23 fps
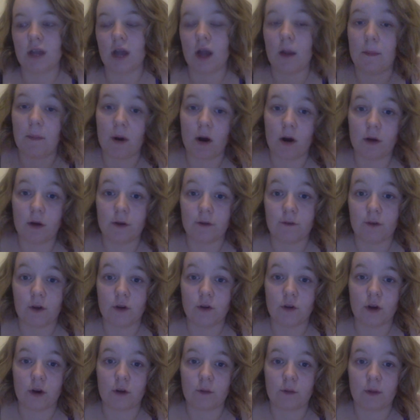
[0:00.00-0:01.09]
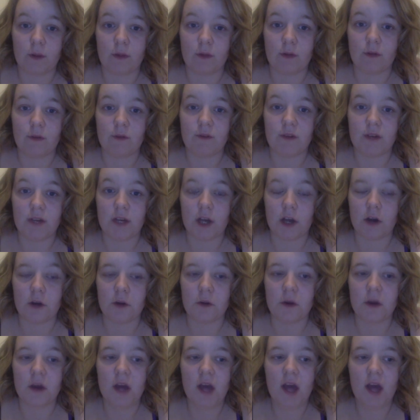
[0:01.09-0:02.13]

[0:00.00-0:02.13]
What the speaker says: her partner phoned halfway through the video